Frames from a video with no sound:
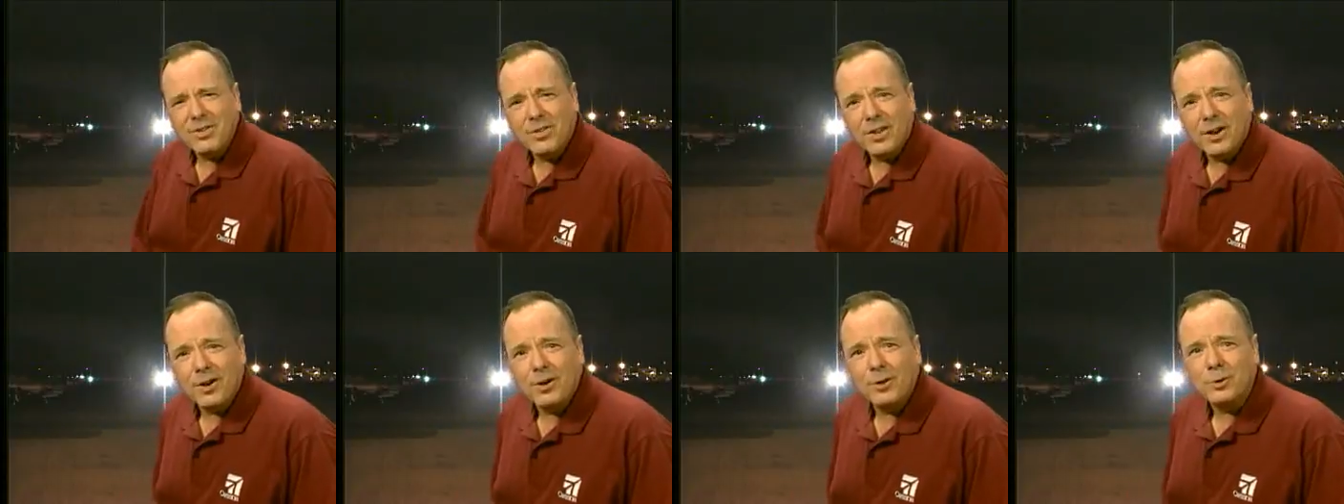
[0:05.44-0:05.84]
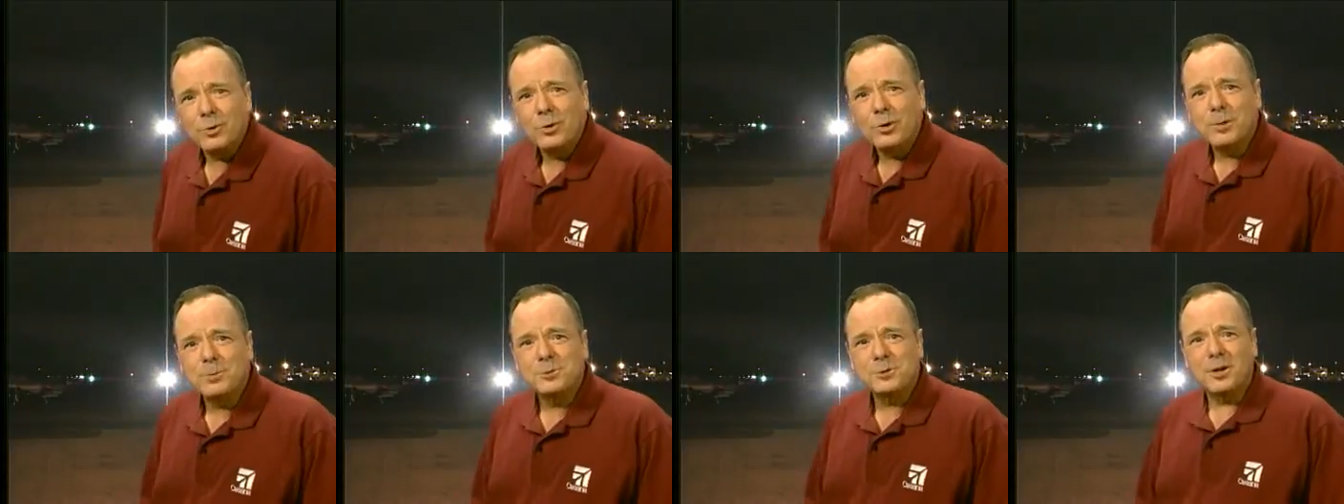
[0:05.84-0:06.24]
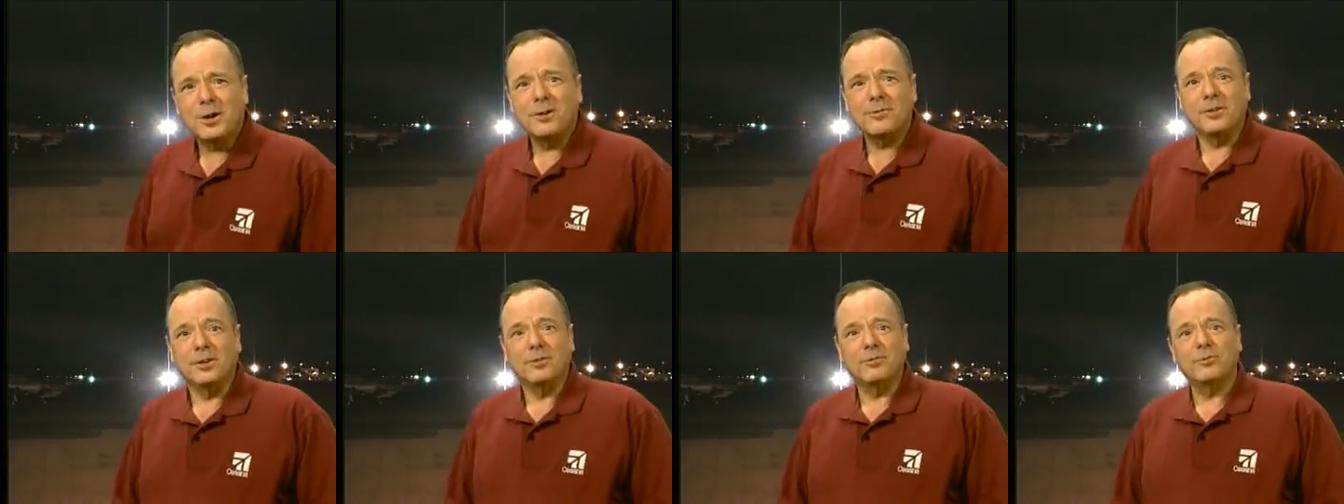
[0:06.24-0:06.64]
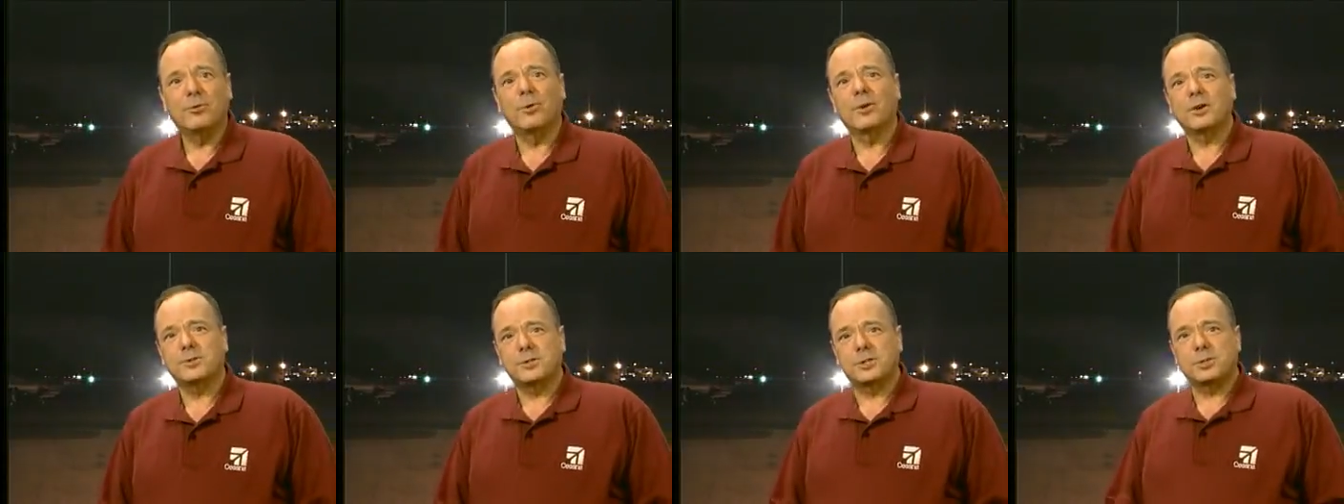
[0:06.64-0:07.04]
there to observe it.
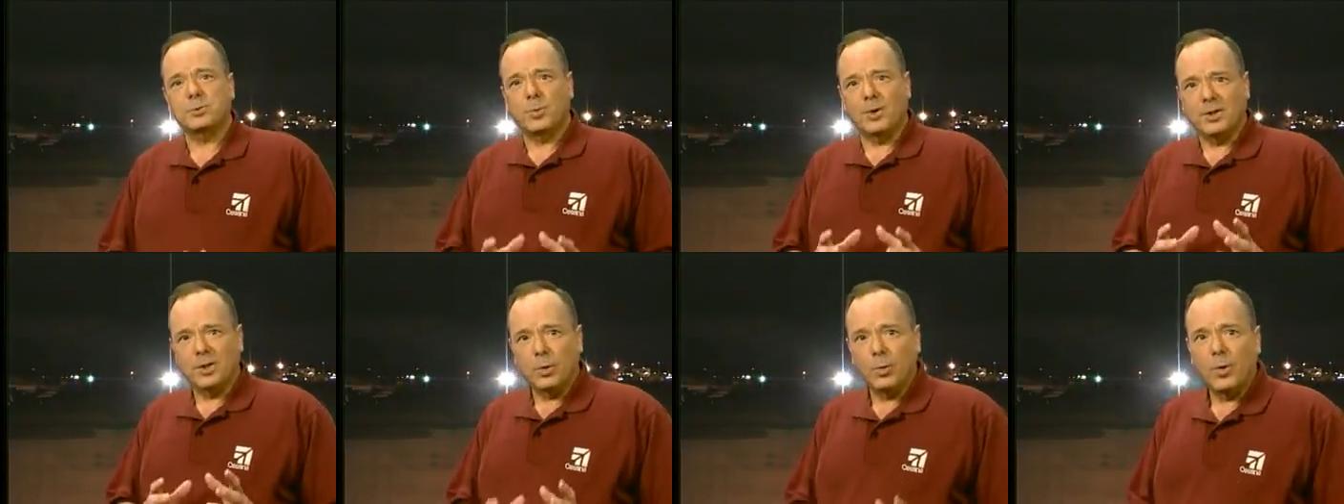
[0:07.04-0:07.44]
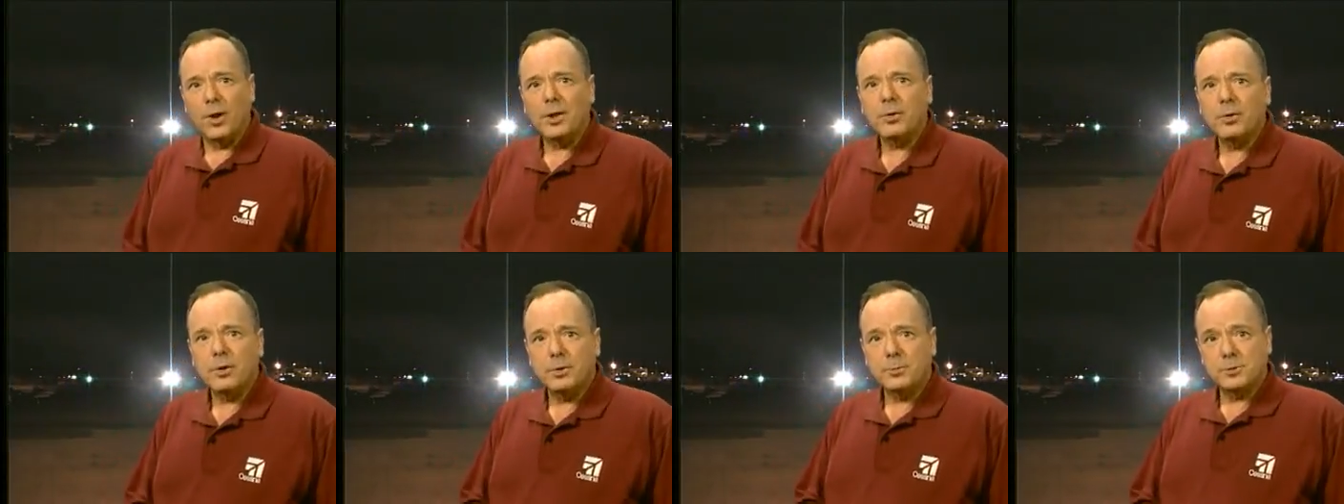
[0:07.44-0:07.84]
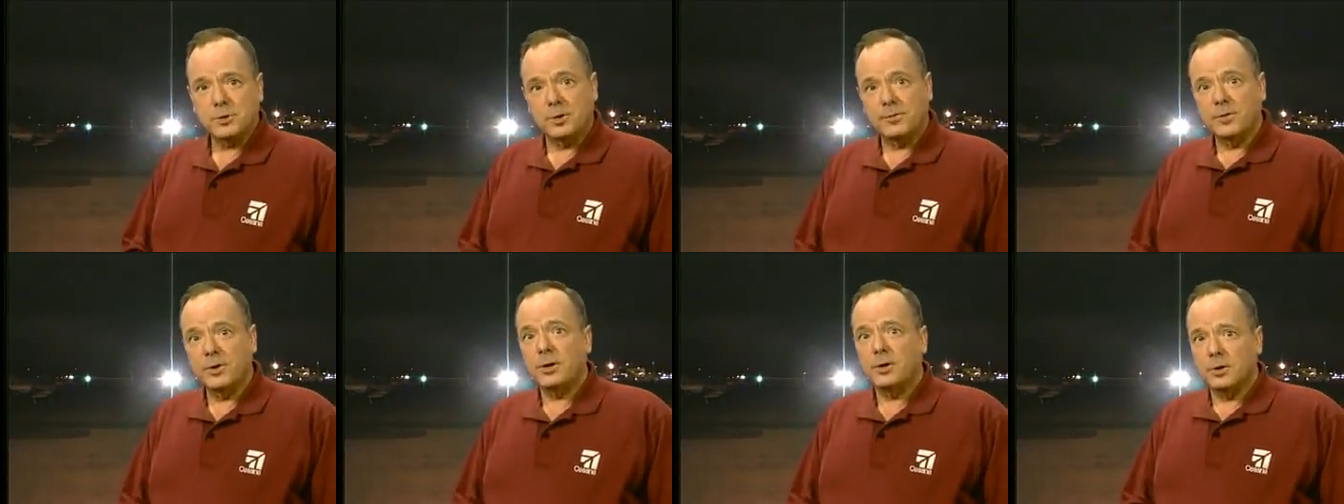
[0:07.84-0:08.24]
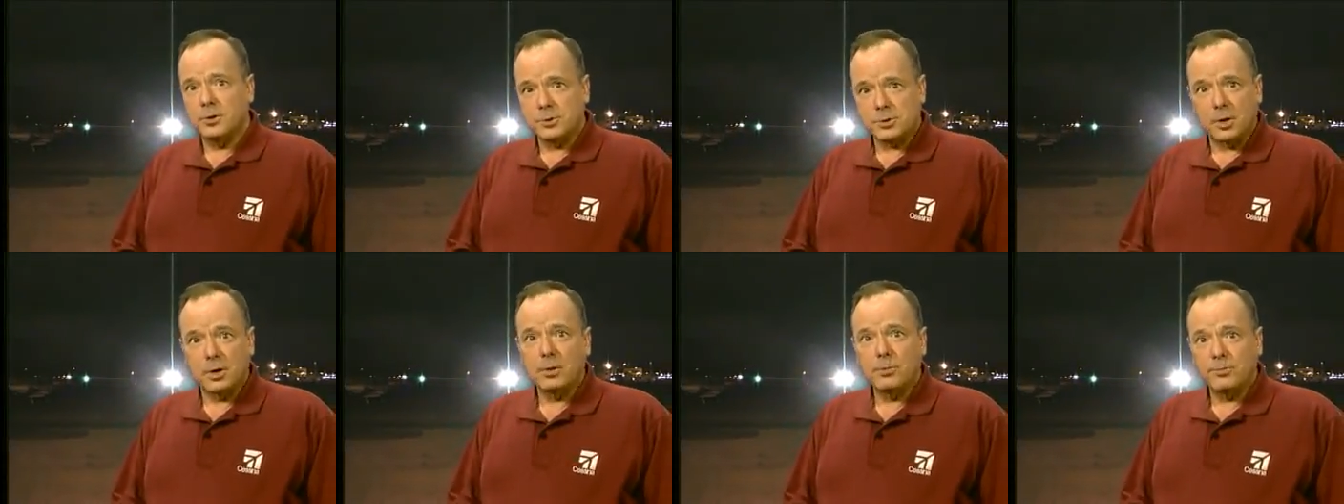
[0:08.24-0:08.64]
For instance, when the weather observer
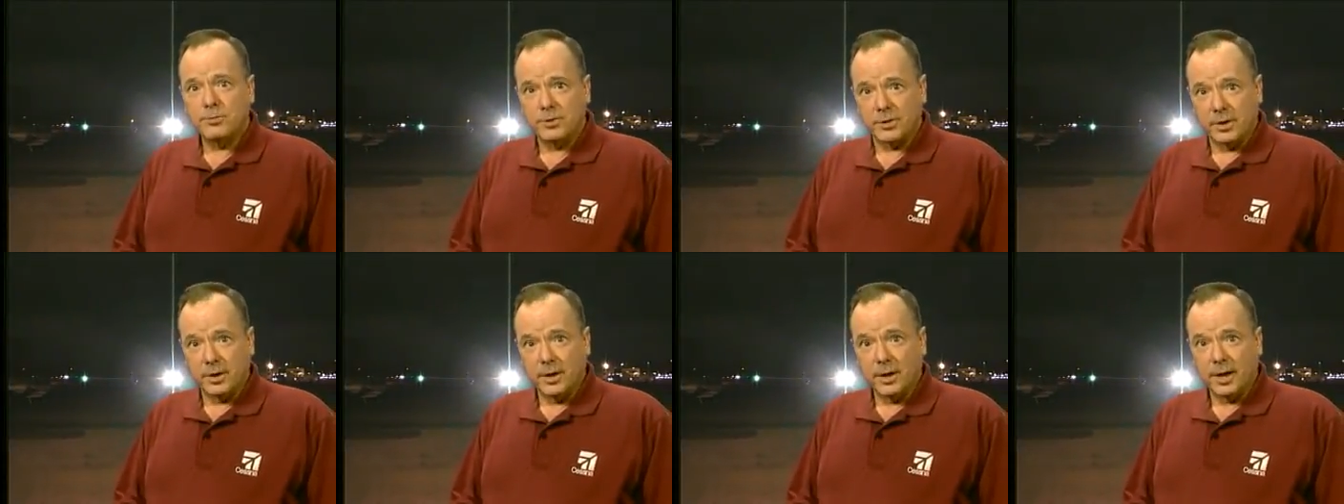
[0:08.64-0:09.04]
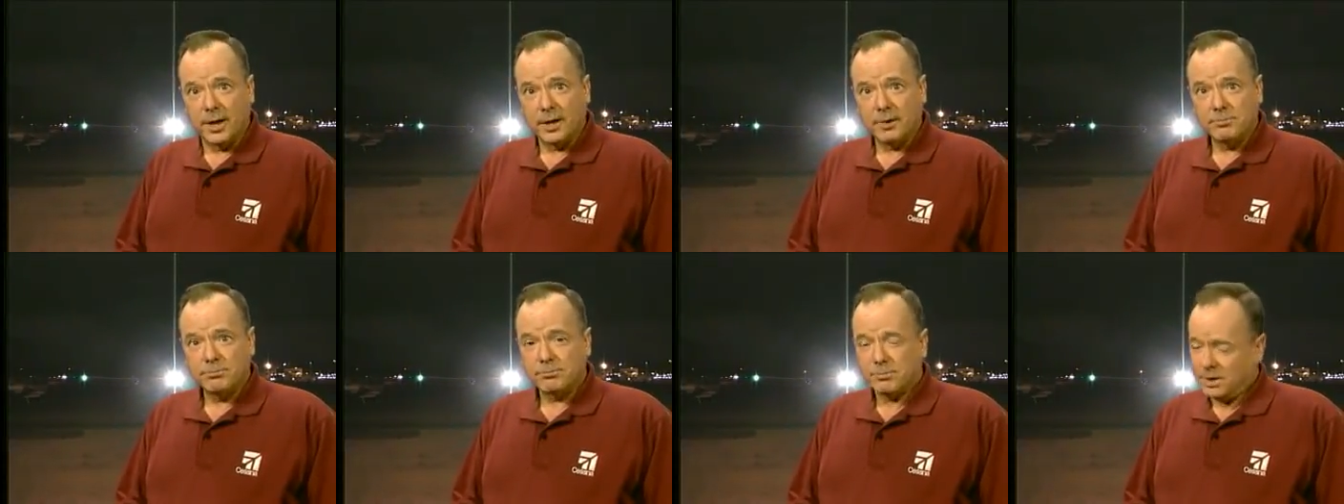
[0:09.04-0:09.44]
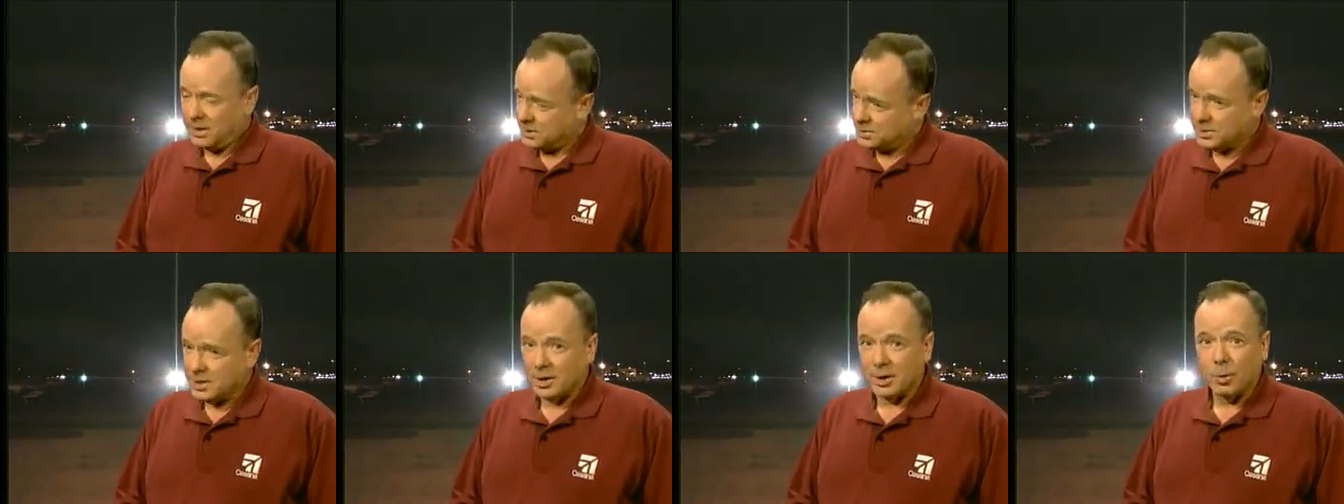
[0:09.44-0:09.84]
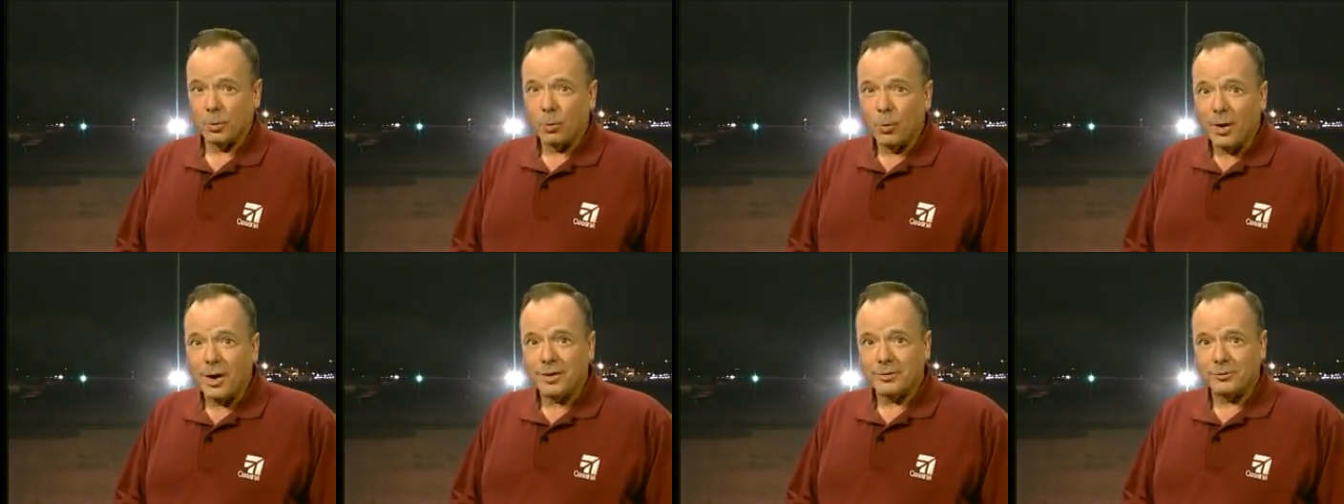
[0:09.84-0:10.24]
goes home for the night, as they are
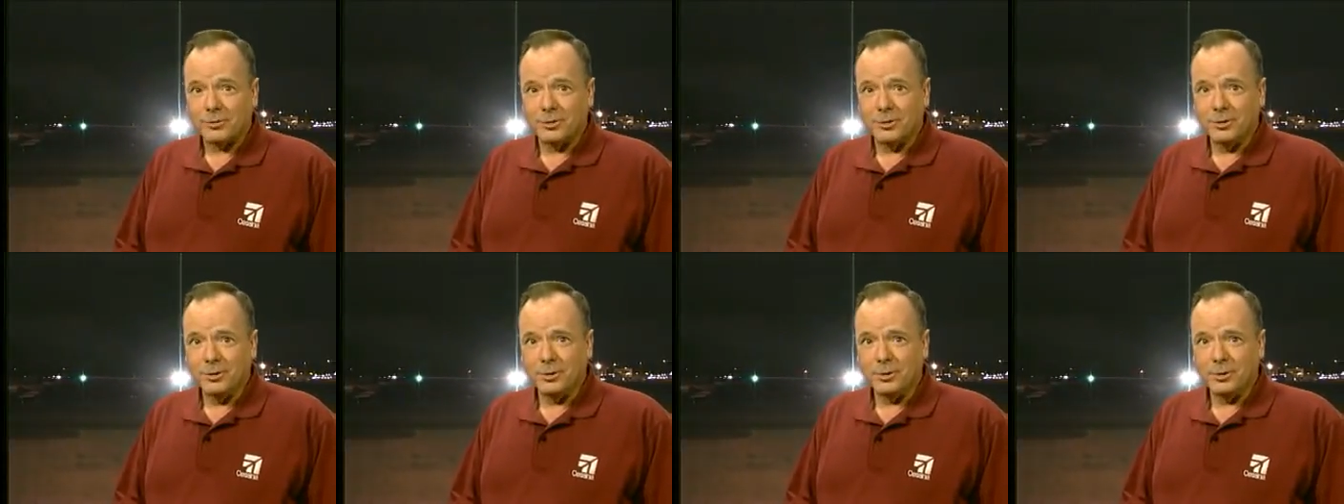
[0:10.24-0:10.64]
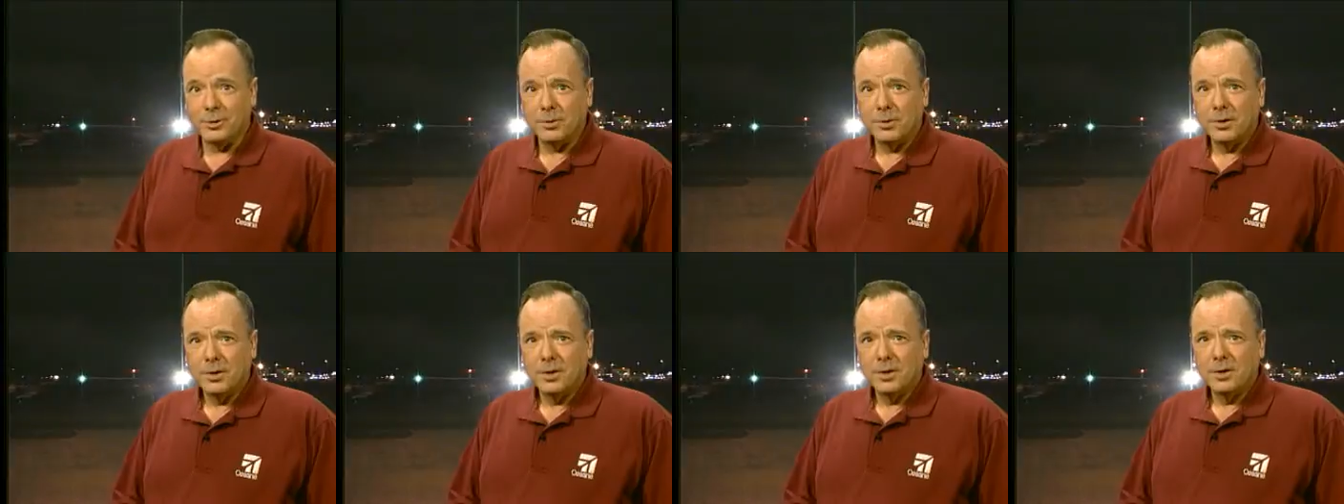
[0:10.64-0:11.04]
wont to do,